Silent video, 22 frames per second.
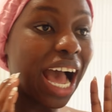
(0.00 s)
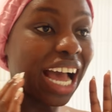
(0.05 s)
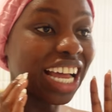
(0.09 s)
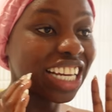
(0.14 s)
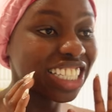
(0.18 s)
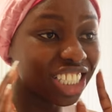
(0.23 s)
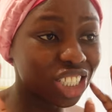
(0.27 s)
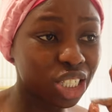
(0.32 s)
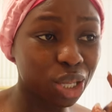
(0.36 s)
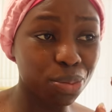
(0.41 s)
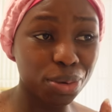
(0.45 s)

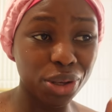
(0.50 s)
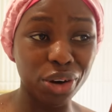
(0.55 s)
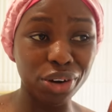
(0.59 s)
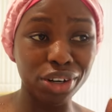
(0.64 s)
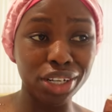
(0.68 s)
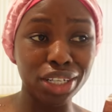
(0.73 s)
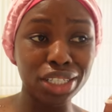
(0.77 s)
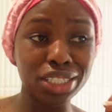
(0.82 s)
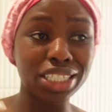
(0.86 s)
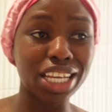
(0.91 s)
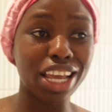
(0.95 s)
And to be
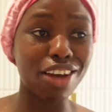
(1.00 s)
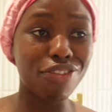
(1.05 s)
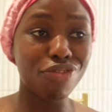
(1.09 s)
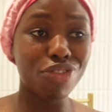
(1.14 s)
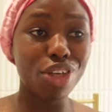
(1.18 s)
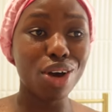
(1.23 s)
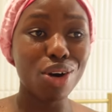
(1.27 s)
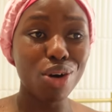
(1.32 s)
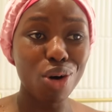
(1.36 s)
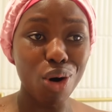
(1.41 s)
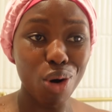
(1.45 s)
honest, if
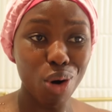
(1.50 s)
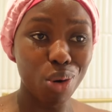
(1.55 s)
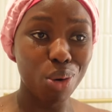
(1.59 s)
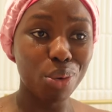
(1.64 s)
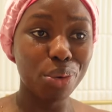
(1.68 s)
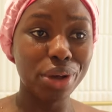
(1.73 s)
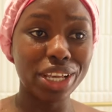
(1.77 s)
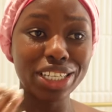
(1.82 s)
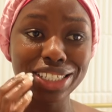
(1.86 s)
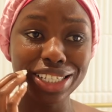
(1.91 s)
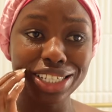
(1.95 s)
the
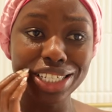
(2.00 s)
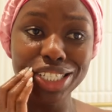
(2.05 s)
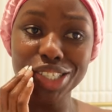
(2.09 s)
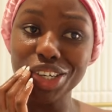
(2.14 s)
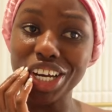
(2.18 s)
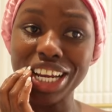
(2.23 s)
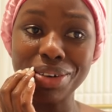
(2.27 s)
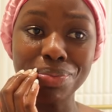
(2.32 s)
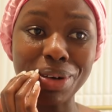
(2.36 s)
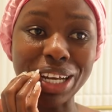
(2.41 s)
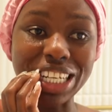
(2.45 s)
goal is to
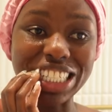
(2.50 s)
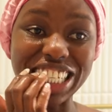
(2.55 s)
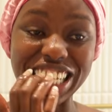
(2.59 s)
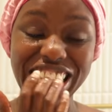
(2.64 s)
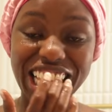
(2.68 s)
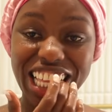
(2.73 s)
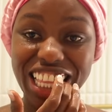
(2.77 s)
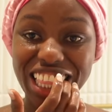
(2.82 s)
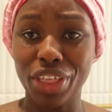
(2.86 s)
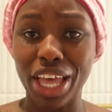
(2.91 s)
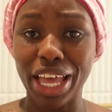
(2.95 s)
straighten my
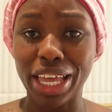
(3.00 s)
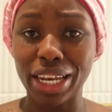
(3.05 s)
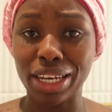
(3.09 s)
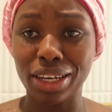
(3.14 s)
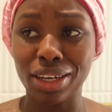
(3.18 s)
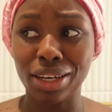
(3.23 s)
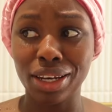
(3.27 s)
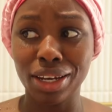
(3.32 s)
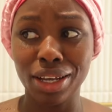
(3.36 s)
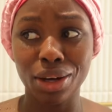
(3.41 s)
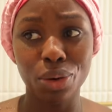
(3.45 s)
teeth,
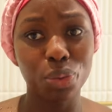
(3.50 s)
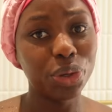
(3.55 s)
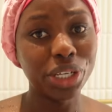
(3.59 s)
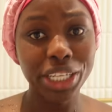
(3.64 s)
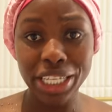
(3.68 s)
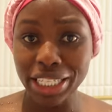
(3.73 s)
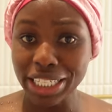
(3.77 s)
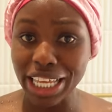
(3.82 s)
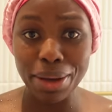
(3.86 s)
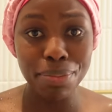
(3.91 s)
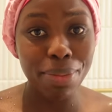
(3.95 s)
then we
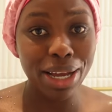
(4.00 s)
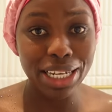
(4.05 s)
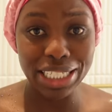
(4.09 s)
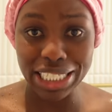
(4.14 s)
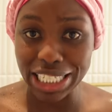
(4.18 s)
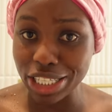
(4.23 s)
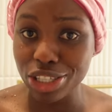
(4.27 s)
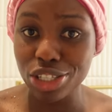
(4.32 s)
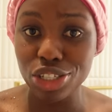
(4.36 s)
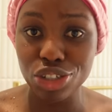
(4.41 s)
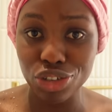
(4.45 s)
can get my
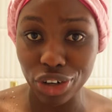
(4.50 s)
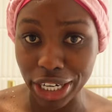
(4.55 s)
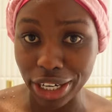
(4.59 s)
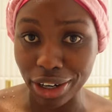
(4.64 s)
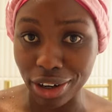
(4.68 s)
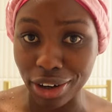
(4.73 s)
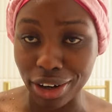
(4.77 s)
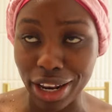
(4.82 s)
teeth straighter.